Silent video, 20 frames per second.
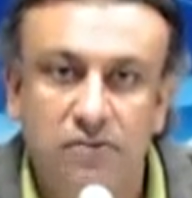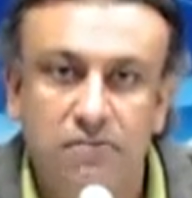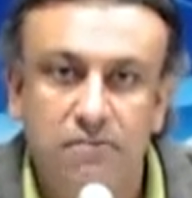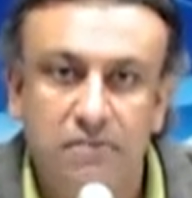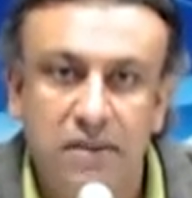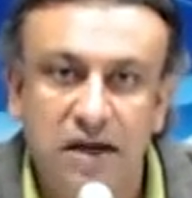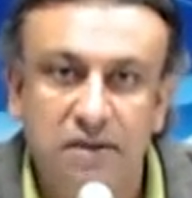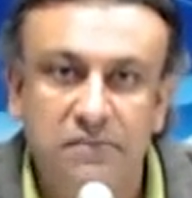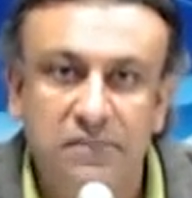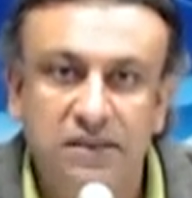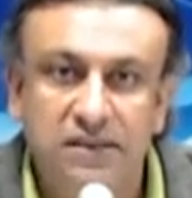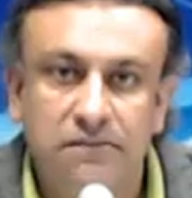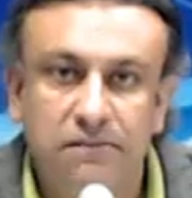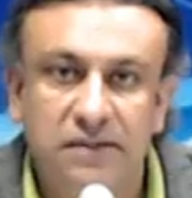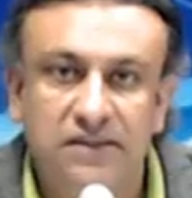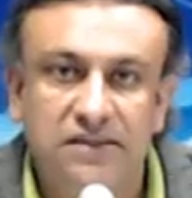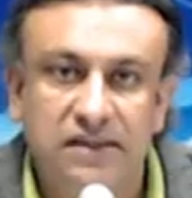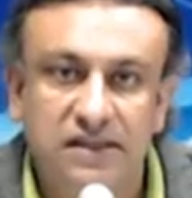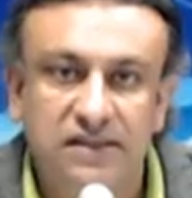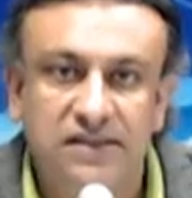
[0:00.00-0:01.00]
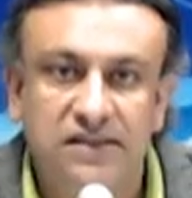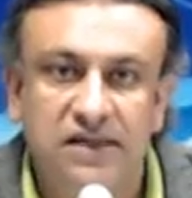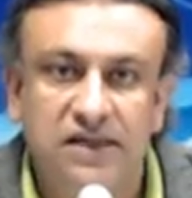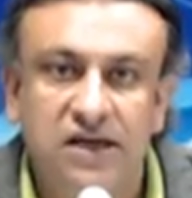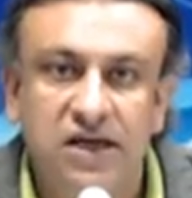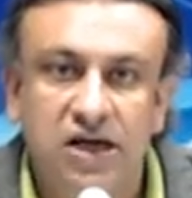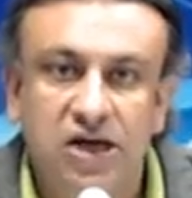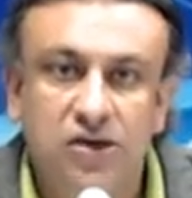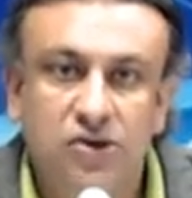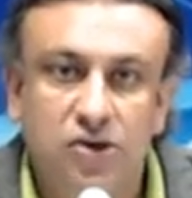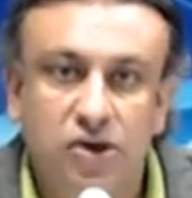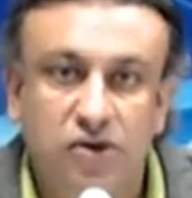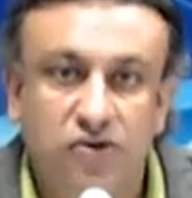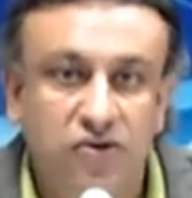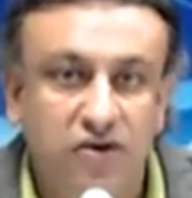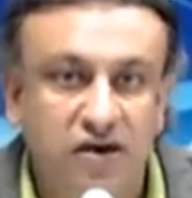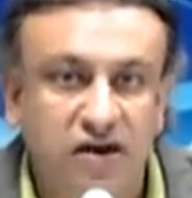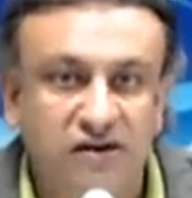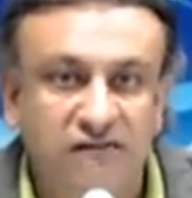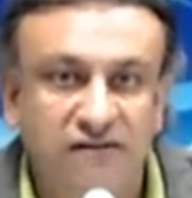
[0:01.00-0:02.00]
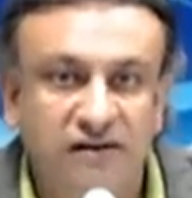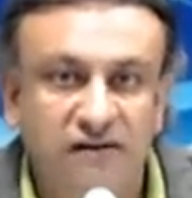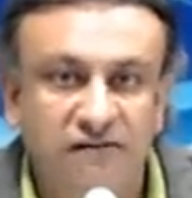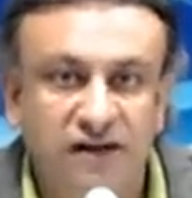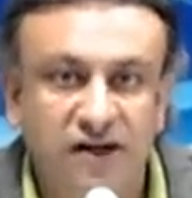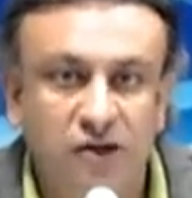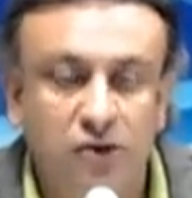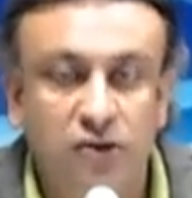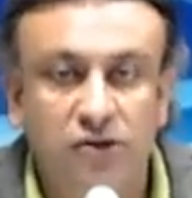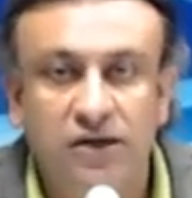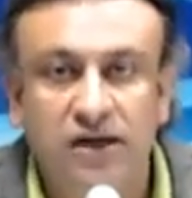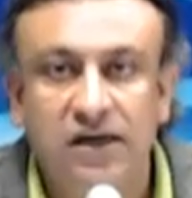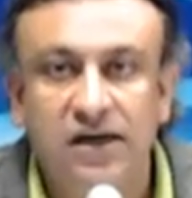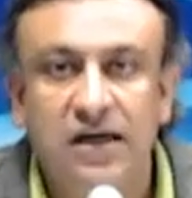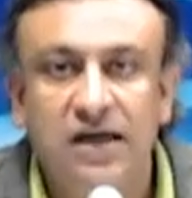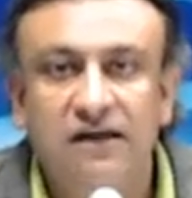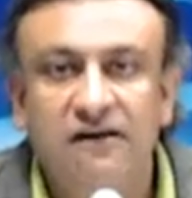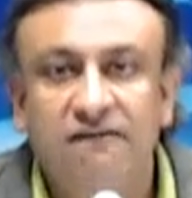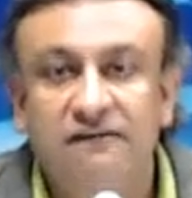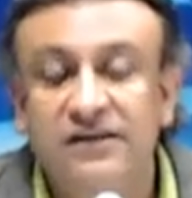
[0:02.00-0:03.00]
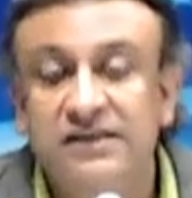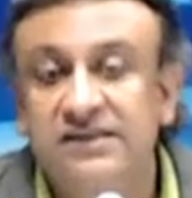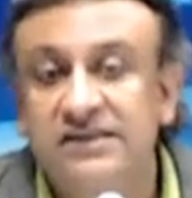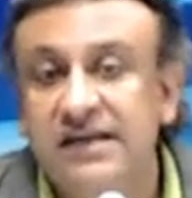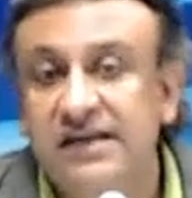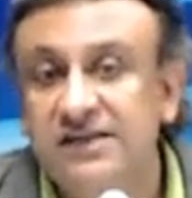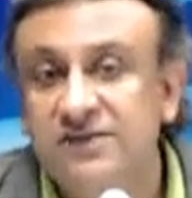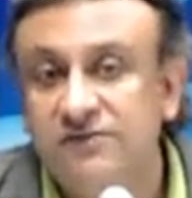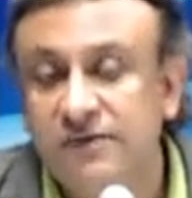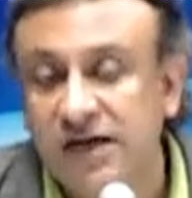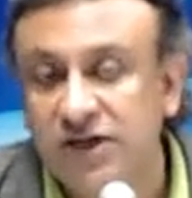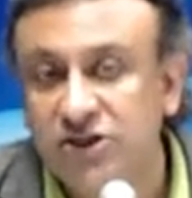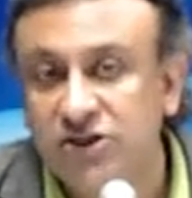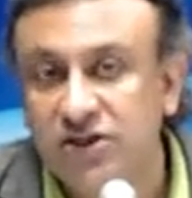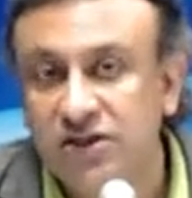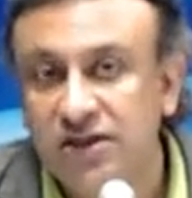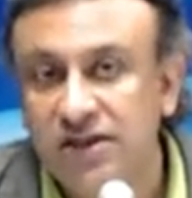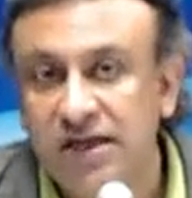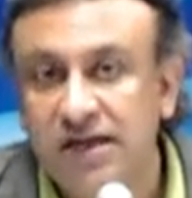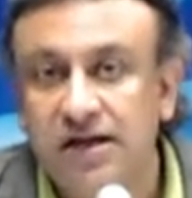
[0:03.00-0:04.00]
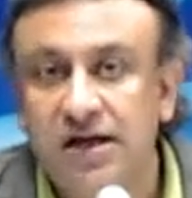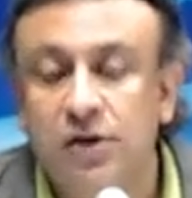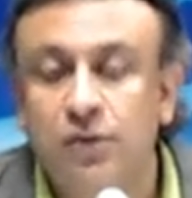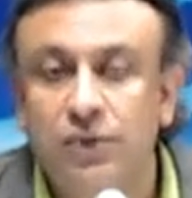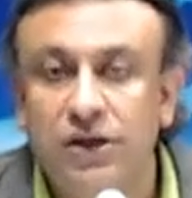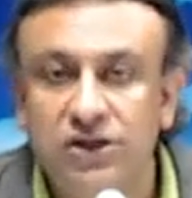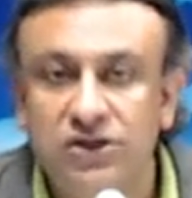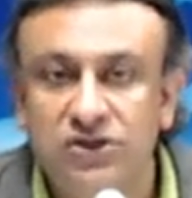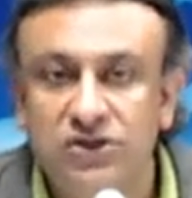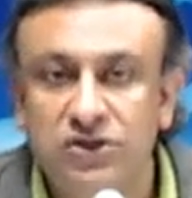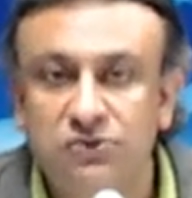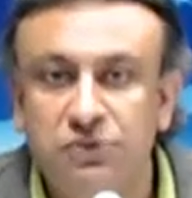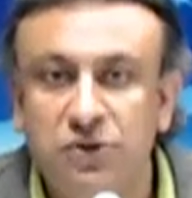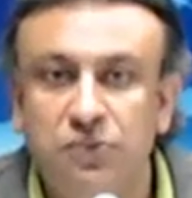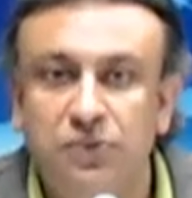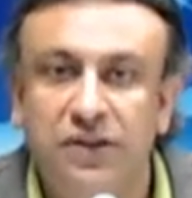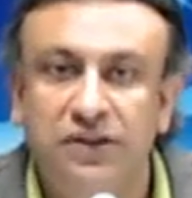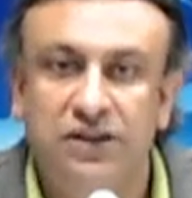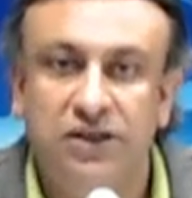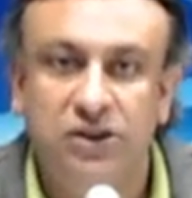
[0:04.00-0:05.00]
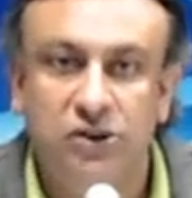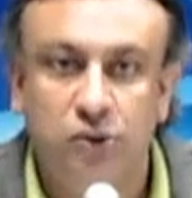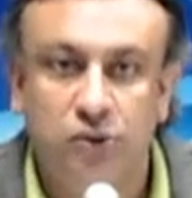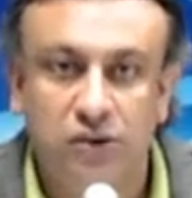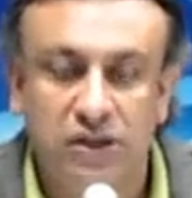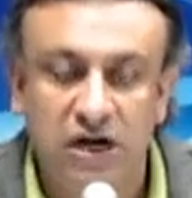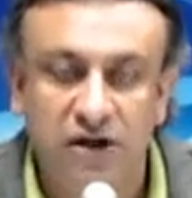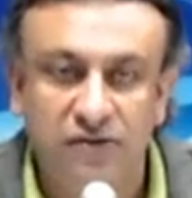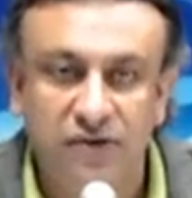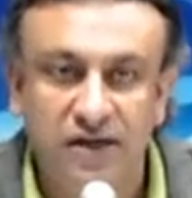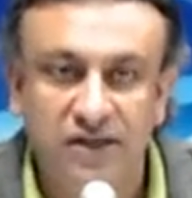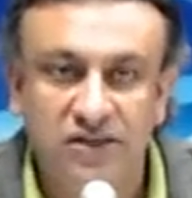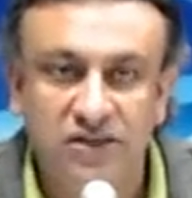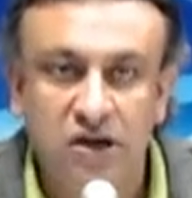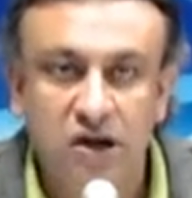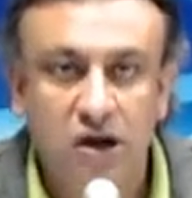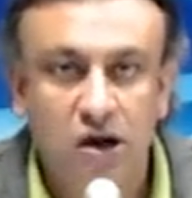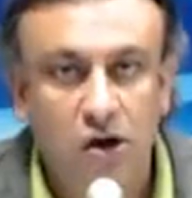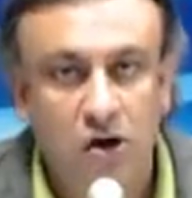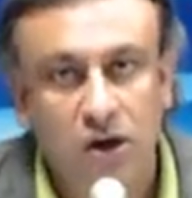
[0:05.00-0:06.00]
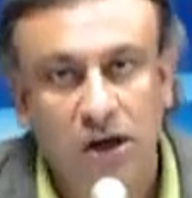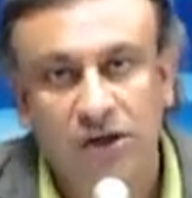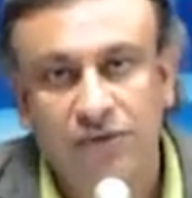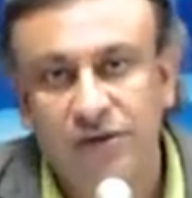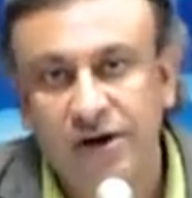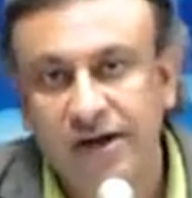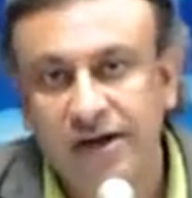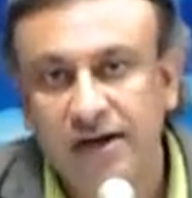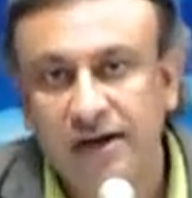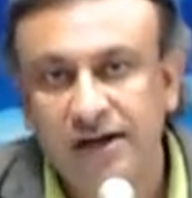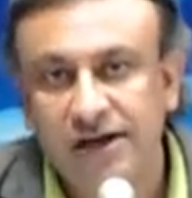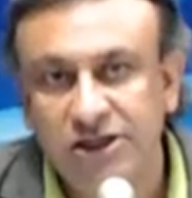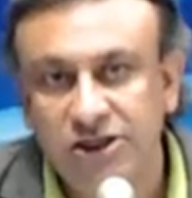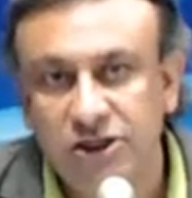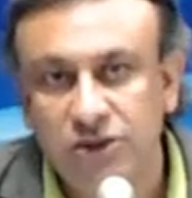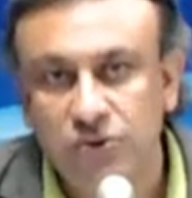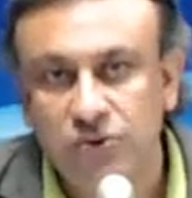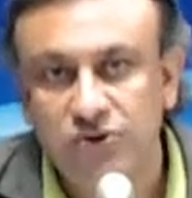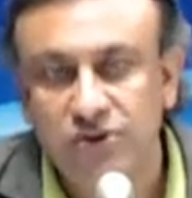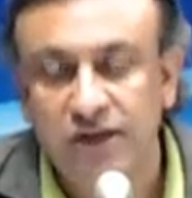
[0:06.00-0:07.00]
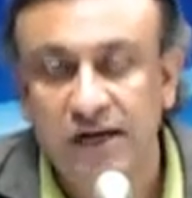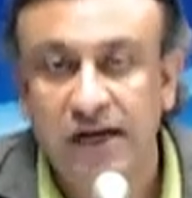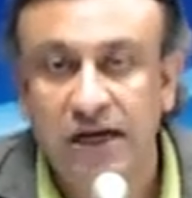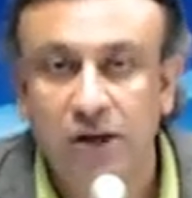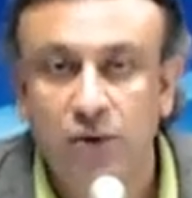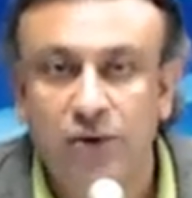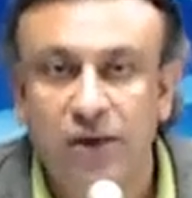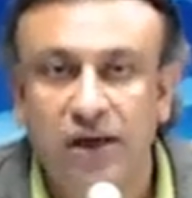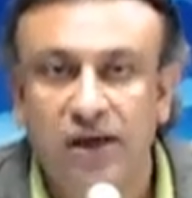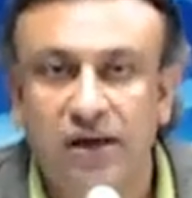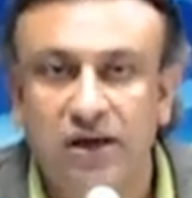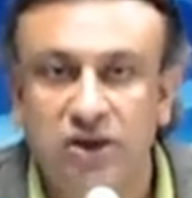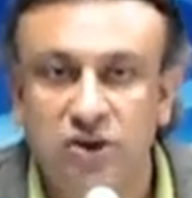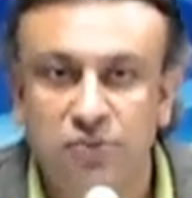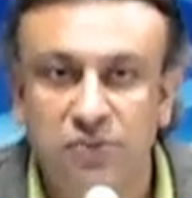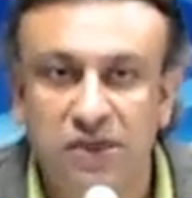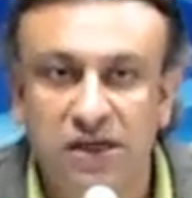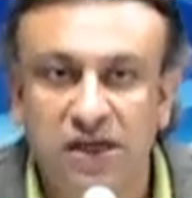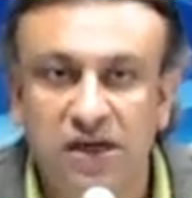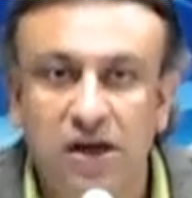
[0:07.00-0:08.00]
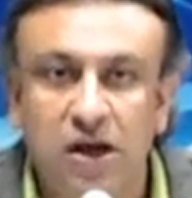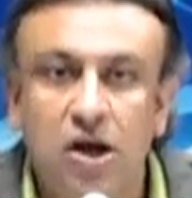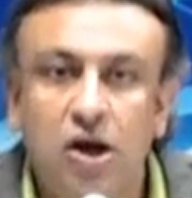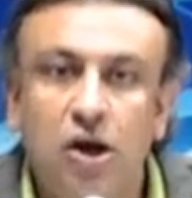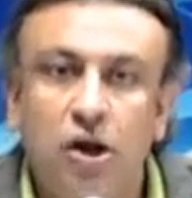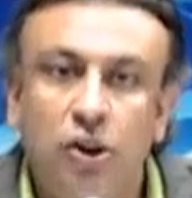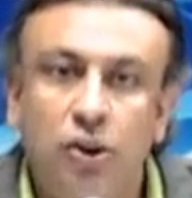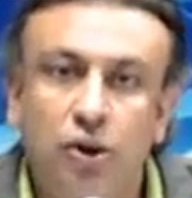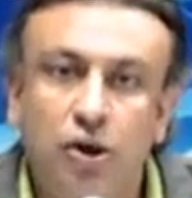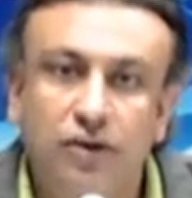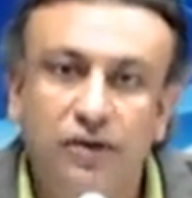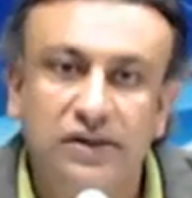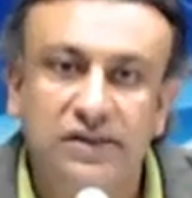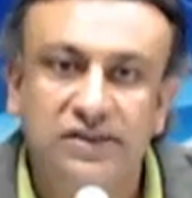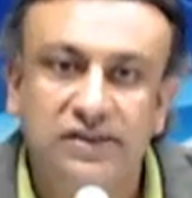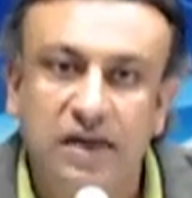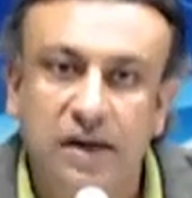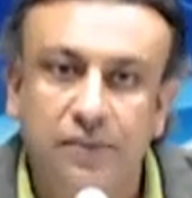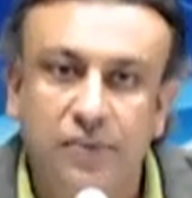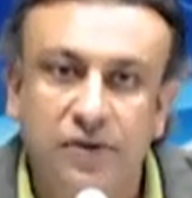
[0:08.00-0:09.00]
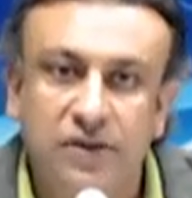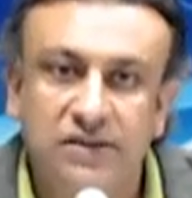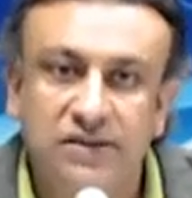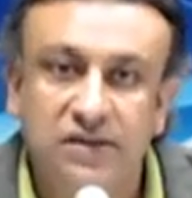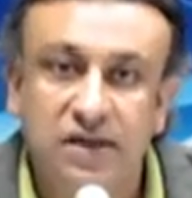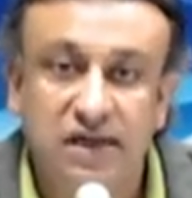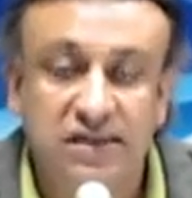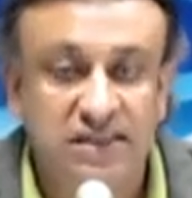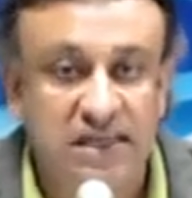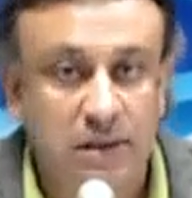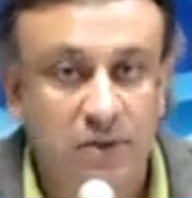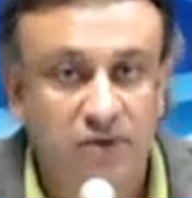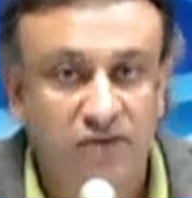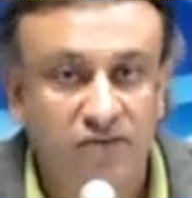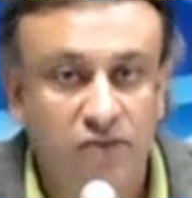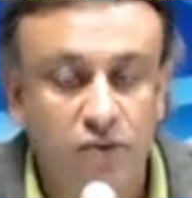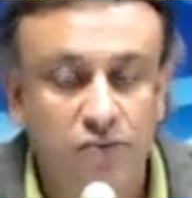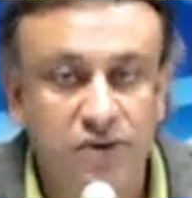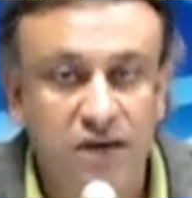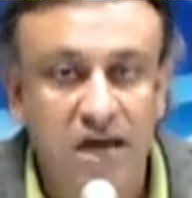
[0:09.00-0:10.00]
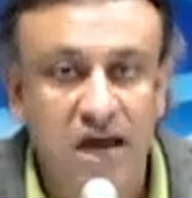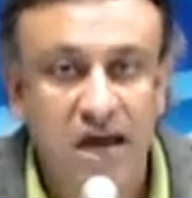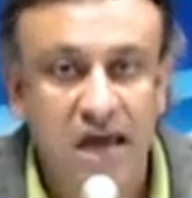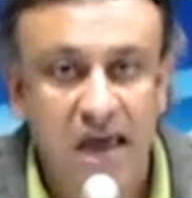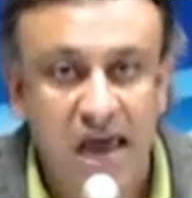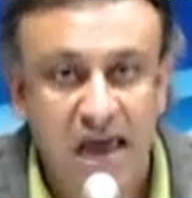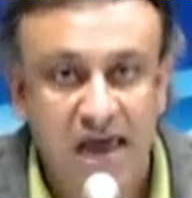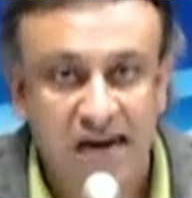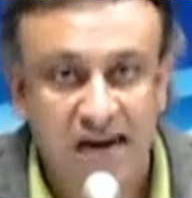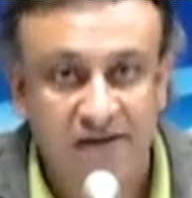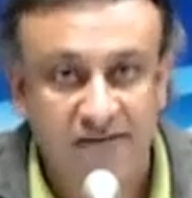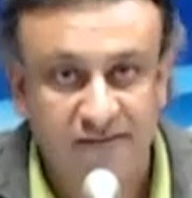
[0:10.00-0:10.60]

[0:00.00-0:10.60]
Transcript: Mehmet Basasi, Dr. Arif Alvi noted with satisfaction the convergence between the two countries on critical issues including Kashmir, Northern Cyprus, Islamophobia, and